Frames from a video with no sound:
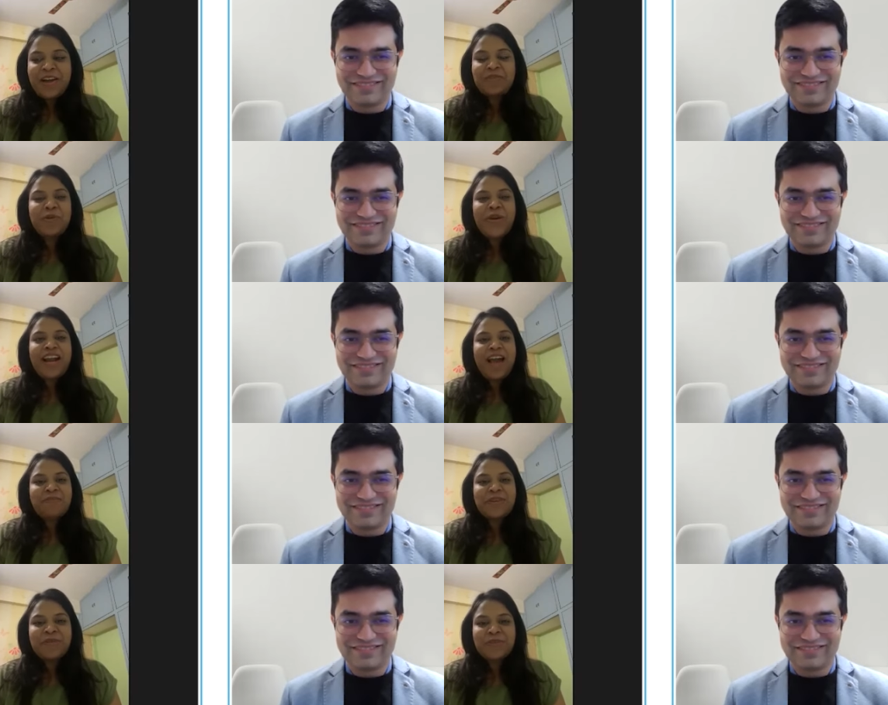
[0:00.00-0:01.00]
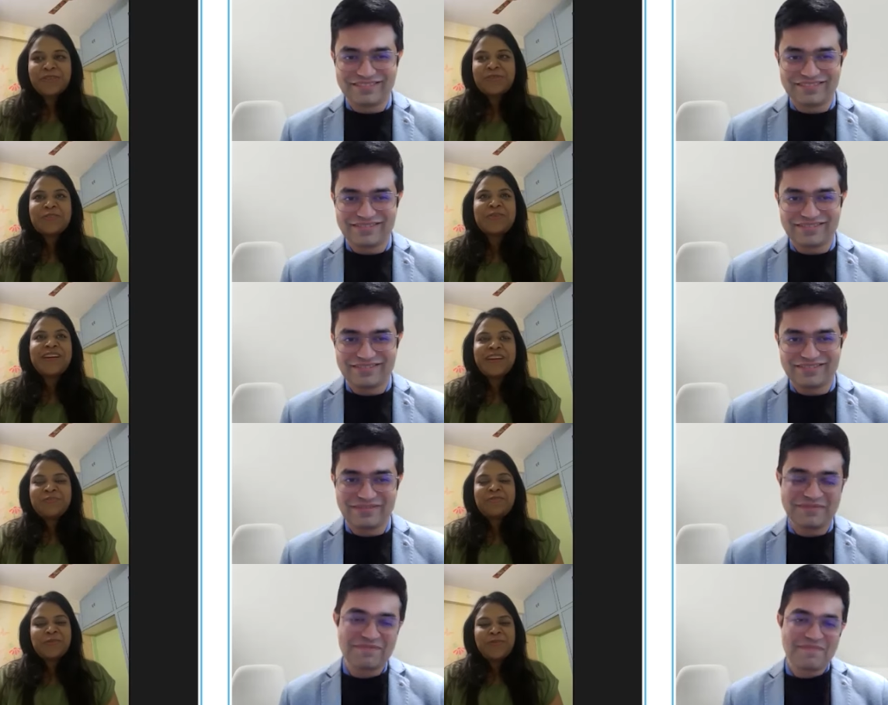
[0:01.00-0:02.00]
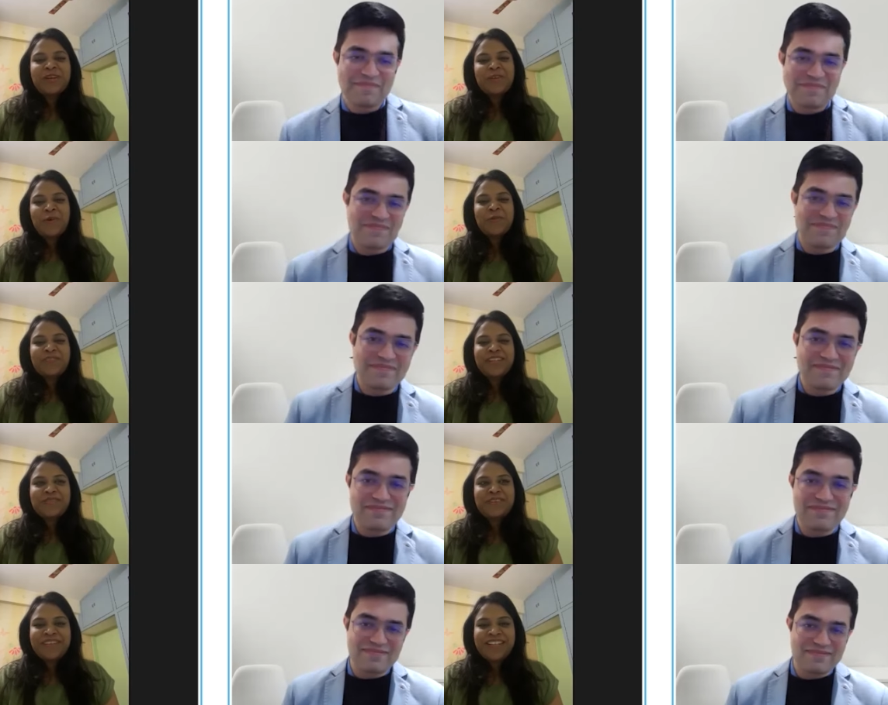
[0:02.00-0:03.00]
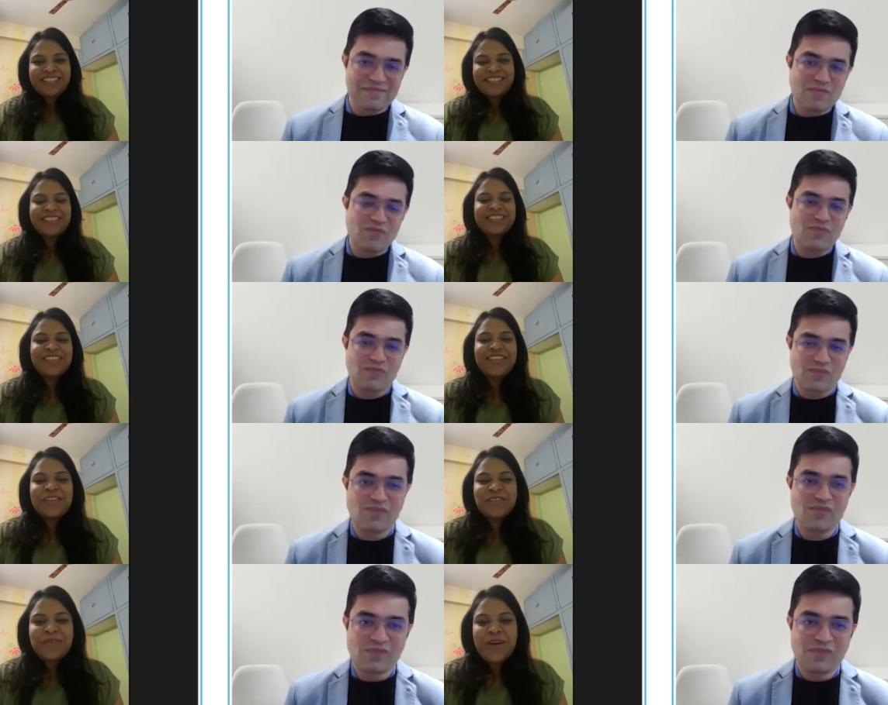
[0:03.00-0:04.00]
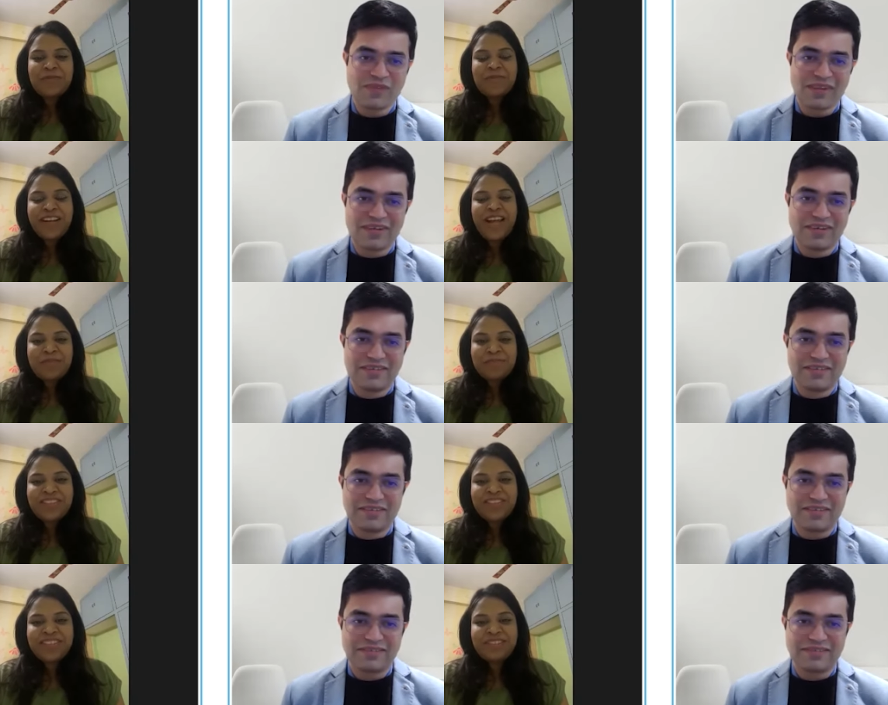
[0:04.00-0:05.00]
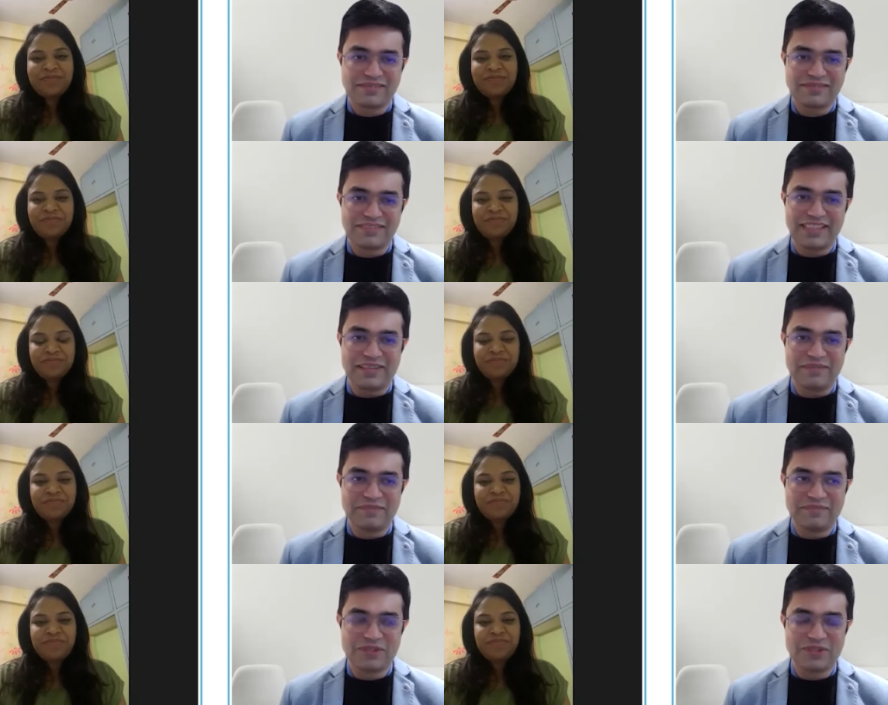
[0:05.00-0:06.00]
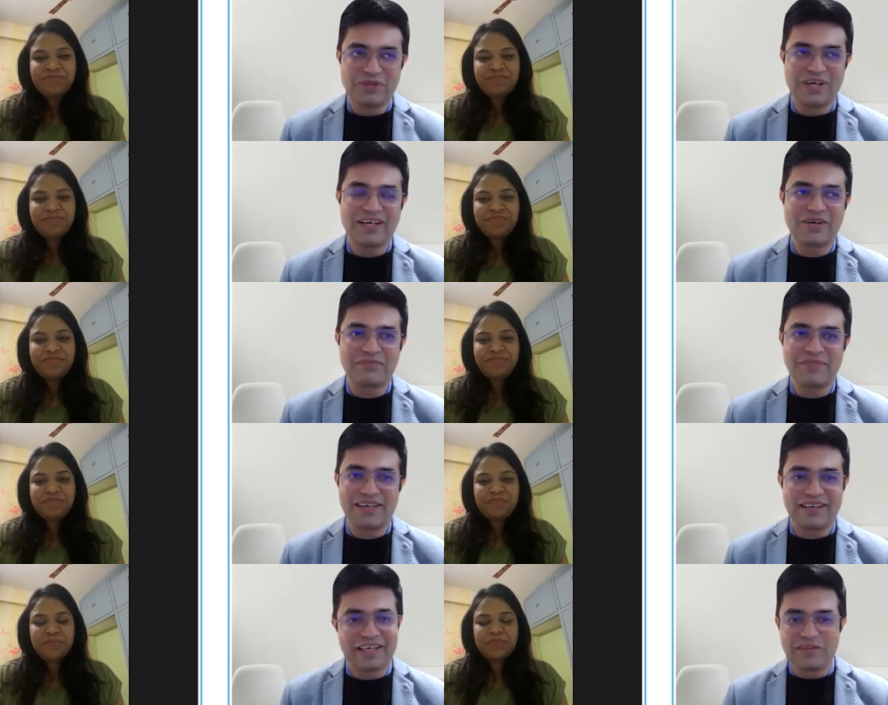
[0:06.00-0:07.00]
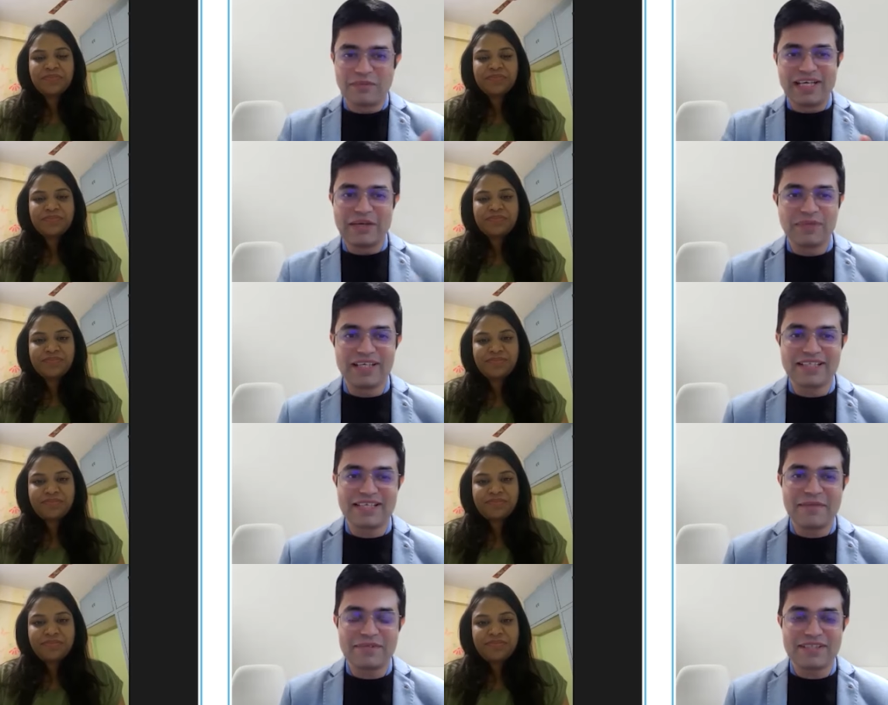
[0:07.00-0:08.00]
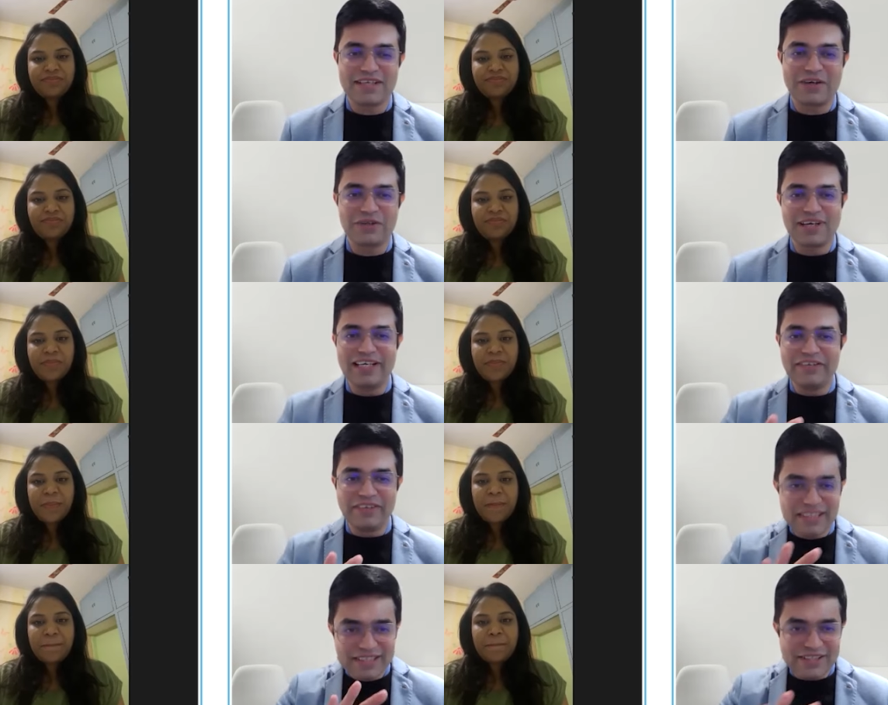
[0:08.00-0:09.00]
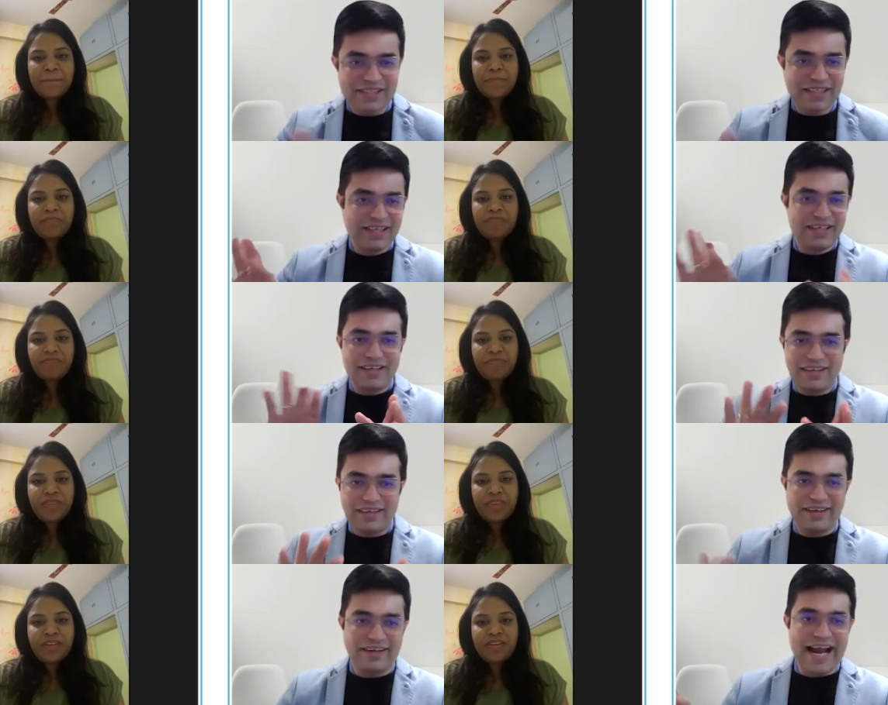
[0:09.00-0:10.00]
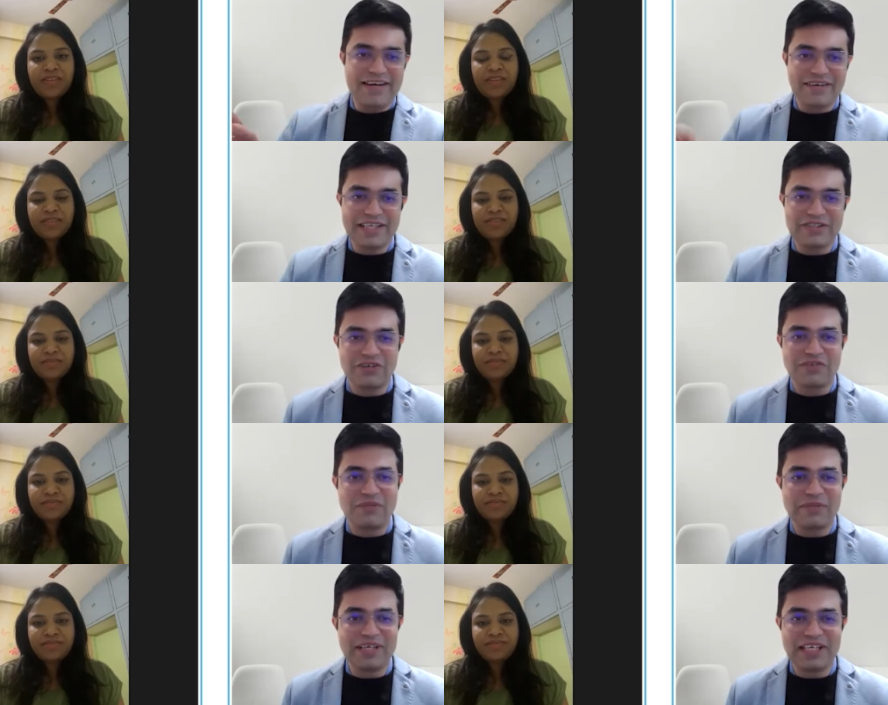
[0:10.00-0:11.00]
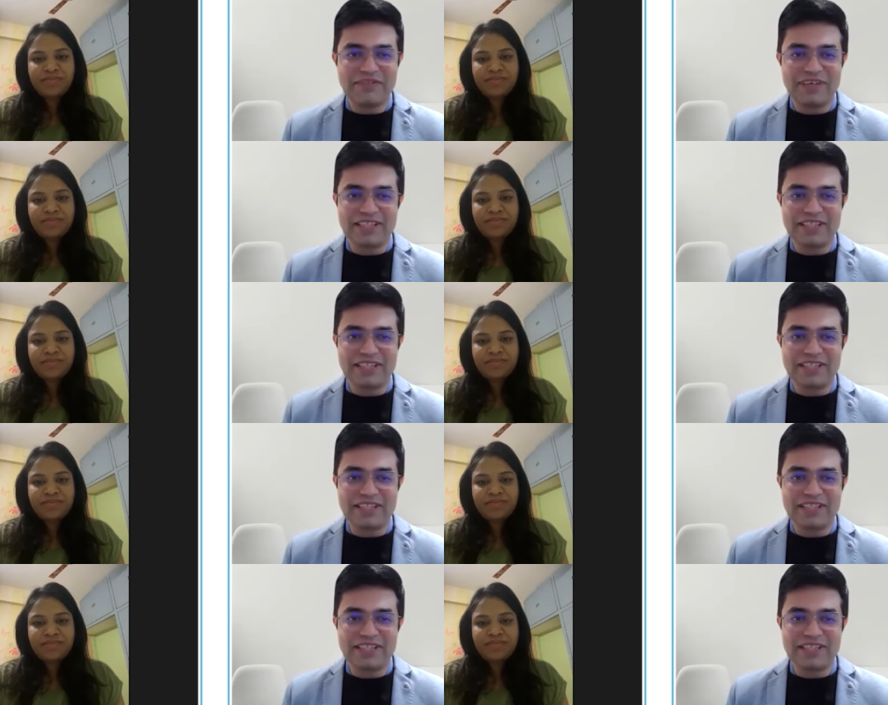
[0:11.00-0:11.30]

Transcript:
Speaker 1: And I'm quite happy because it was my dream to win top three for once. So I'm very happy, sir.
Speaker 2: Yeah. So you are now given multiple exams. Now you are leaving this rat race of competitive